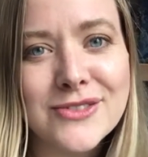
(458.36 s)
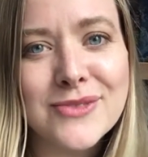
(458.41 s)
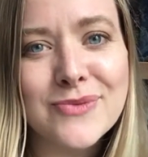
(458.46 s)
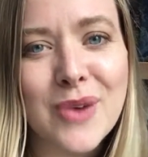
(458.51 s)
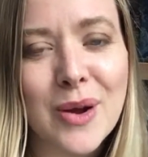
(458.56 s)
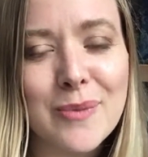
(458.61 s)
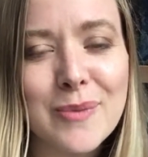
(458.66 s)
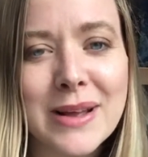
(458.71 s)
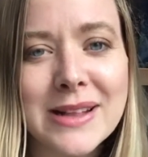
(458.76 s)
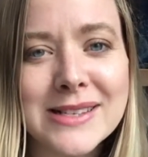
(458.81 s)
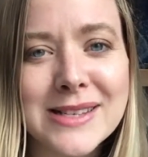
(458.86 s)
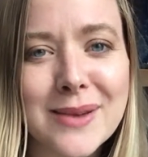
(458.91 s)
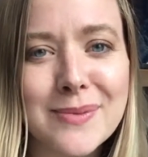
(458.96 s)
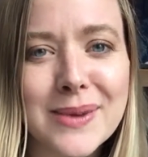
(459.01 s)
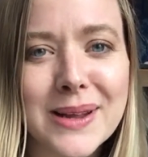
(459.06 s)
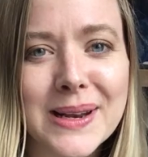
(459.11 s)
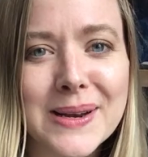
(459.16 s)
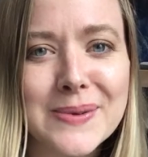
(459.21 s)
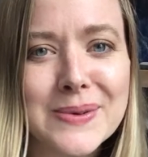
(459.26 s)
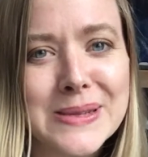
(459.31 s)
Rump ends up
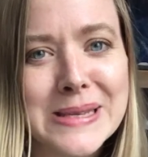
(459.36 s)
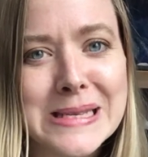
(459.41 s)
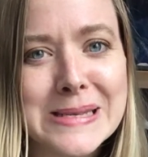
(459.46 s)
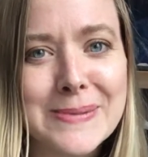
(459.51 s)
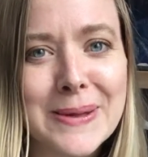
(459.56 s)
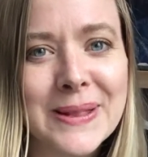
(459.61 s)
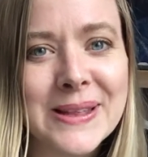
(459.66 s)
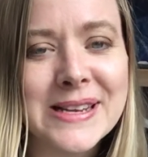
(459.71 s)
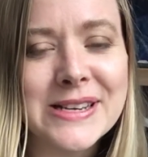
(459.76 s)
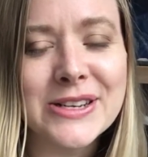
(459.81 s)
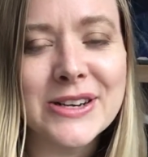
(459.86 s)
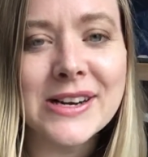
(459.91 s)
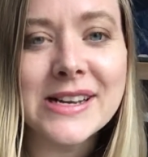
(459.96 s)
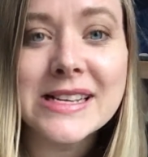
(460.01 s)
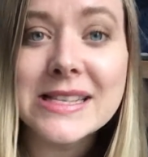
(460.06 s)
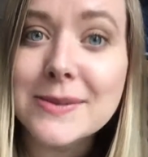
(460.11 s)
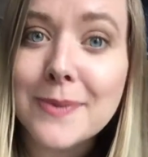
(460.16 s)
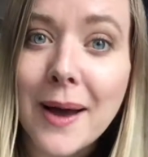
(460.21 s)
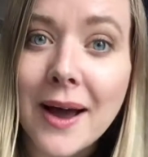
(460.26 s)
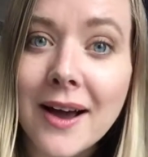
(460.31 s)
getting really smelly and dirty
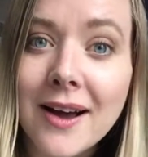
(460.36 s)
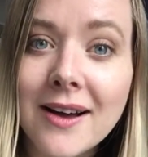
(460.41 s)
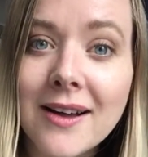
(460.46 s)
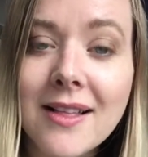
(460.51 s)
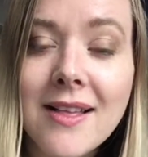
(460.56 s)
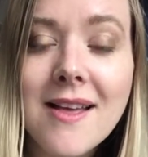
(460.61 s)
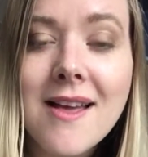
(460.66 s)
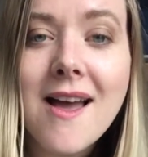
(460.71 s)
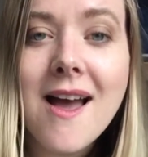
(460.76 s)
as well.